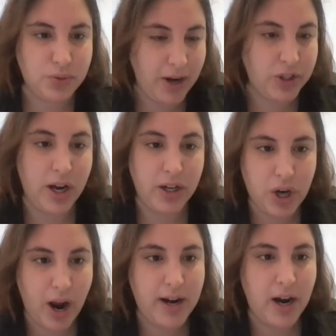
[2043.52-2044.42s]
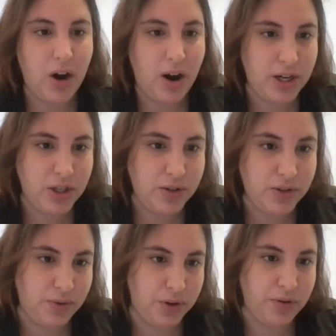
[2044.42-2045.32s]
Russia, China on issues
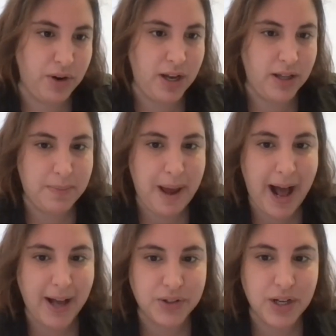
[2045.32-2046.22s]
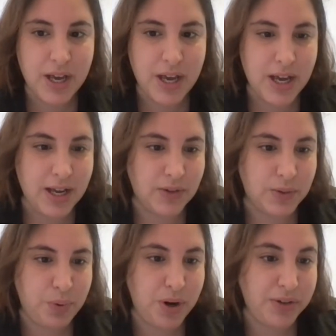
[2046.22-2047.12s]
of North Korea in the past, it's
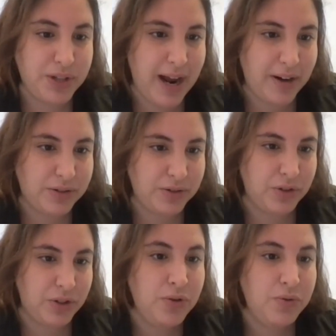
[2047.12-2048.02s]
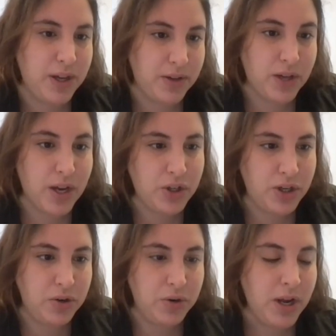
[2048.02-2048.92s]
boiled down to this
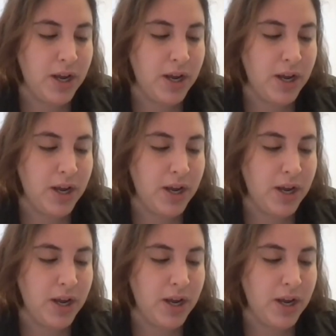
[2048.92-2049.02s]
issue.